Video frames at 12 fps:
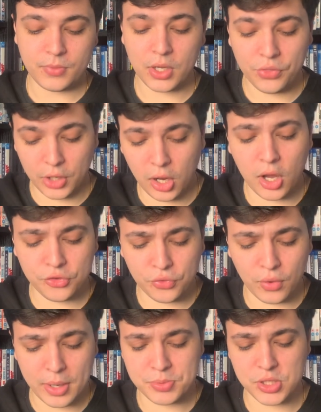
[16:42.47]
The last
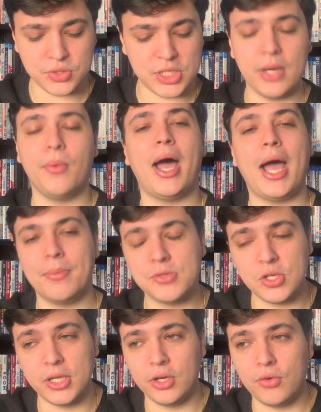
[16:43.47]
4 episodes here were
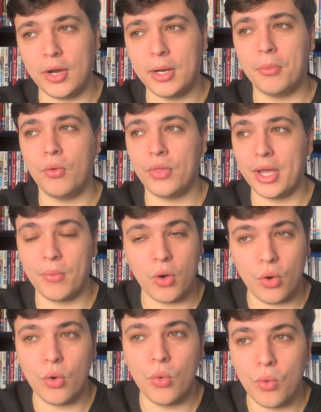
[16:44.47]
absolutely incredible. They were
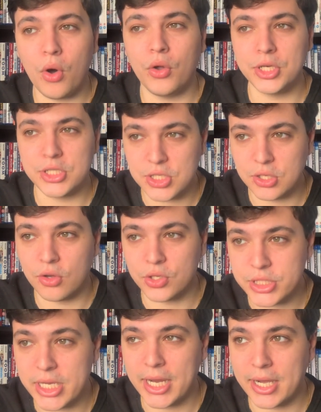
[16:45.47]
all honest to God
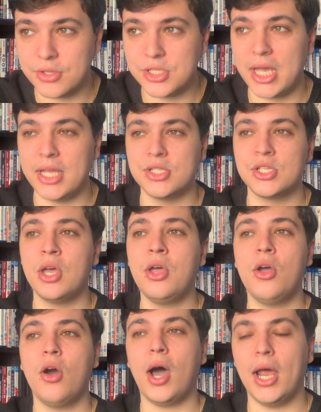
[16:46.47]
10 out of 10s.
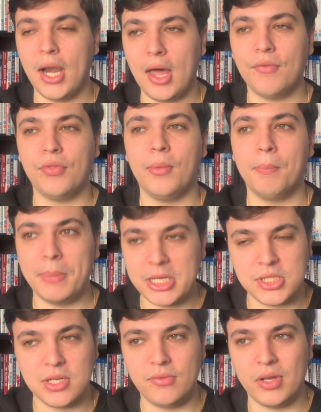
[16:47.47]
I love them.
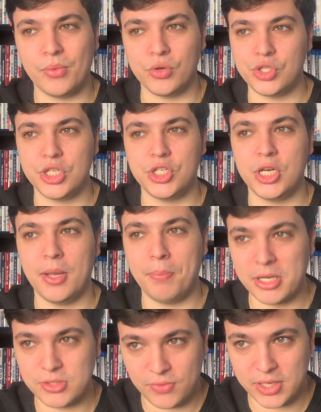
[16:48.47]
Best TV I watched this year.
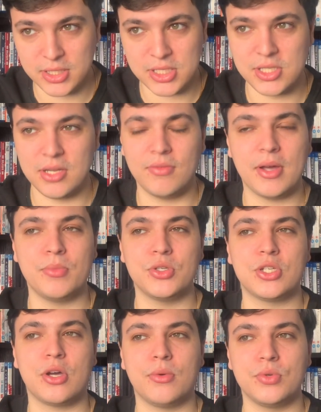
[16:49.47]
Best thing Disney have done with
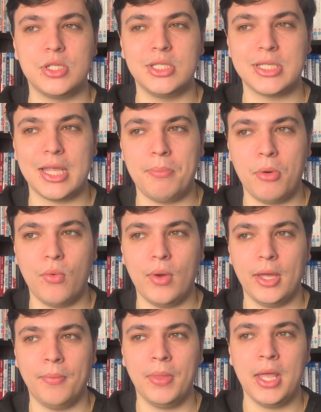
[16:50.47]
Star Wars since they bought
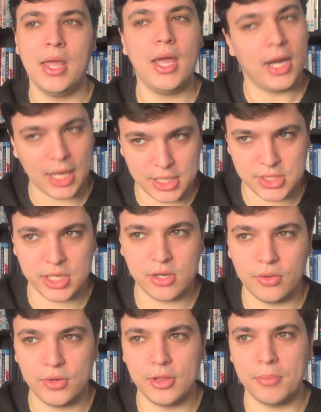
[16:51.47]
it. And that is
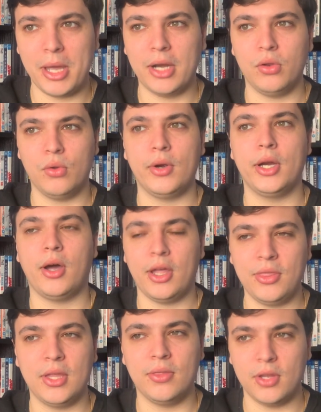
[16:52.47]
including The Mandalorian. I
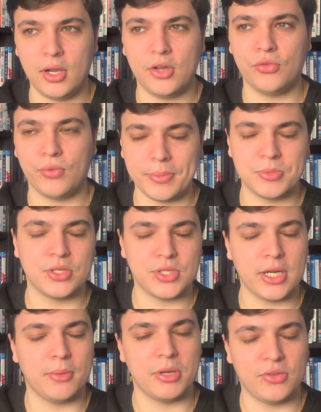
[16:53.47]
think the last 4 episodes
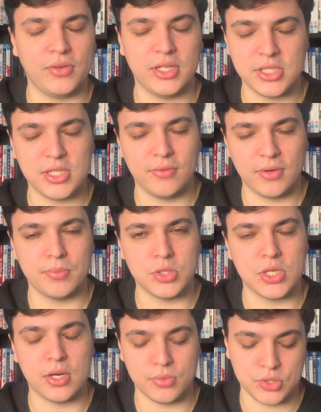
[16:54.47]
here are the best thing Disney have done with
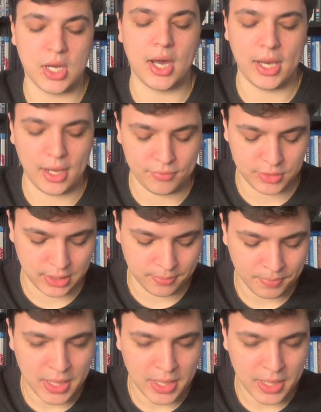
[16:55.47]
Star Wars. I loved it.